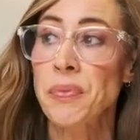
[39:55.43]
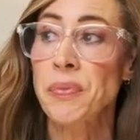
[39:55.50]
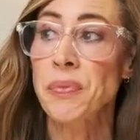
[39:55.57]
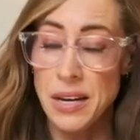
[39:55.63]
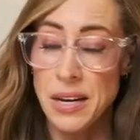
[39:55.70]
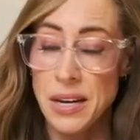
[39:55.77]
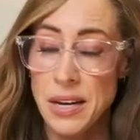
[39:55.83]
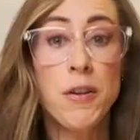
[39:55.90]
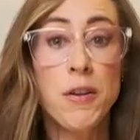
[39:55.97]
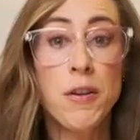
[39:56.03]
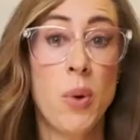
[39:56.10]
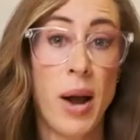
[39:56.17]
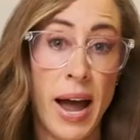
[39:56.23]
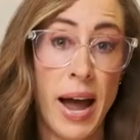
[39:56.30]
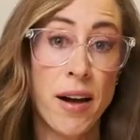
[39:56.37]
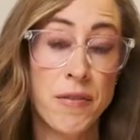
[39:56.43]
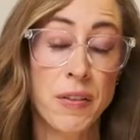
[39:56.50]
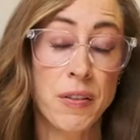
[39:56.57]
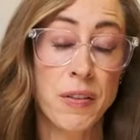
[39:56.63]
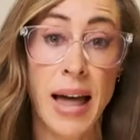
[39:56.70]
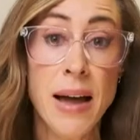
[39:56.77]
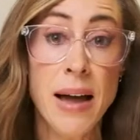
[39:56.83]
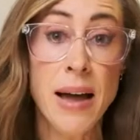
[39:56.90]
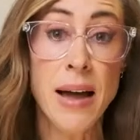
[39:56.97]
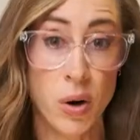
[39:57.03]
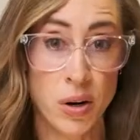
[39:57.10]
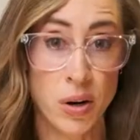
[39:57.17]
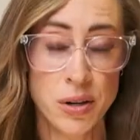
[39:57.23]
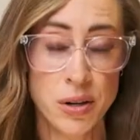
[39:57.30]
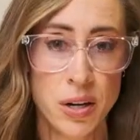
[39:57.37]
And if you have lab
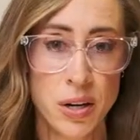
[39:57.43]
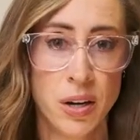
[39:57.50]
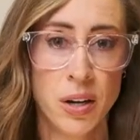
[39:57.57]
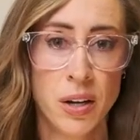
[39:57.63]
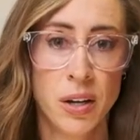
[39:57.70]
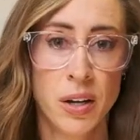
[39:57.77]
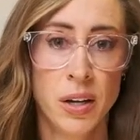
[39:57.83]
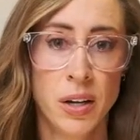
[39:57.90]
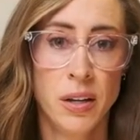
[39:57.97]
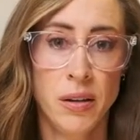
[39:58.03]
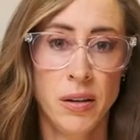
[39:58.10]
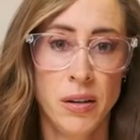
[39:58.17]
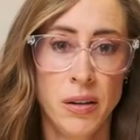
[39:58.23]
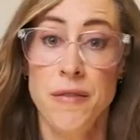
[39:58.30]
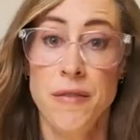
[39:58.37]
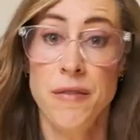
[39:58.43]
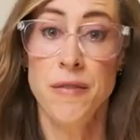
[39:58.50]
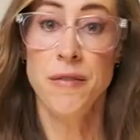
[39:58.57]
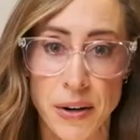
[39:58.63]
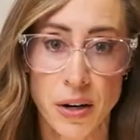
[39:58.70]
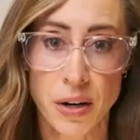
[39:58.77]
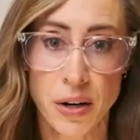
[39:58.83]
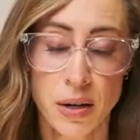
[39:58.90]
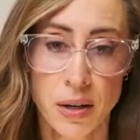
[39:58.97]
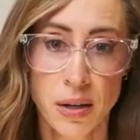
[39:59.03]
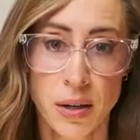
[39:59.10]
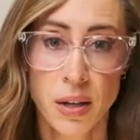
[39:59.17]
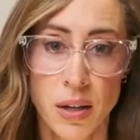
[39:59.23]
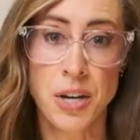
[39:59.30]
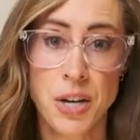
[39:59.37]
work, even better.
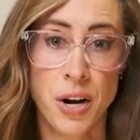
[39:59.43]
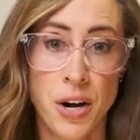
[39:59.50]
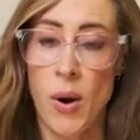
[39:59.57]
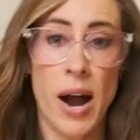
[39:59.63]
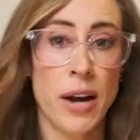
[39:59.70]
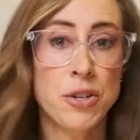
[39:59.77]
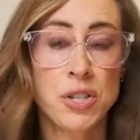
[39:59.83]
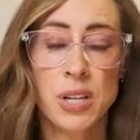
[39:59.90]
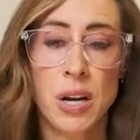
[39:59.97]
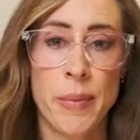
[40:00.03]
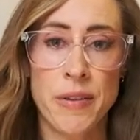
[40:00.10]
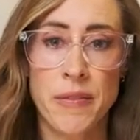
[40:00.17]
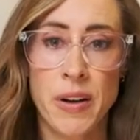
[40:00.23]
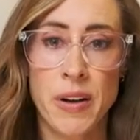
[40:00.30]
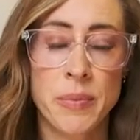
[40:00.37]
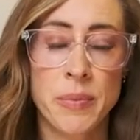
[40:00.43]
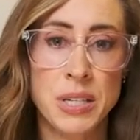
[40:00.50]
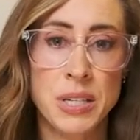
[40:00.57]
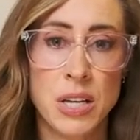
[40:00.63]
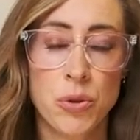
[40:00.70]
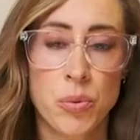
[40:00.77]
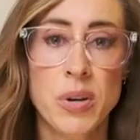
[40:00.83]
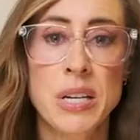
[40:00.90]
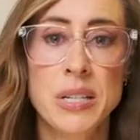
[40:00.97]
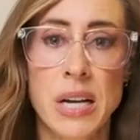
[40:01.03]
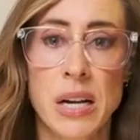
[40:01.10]
You know, I just got my vitamin D3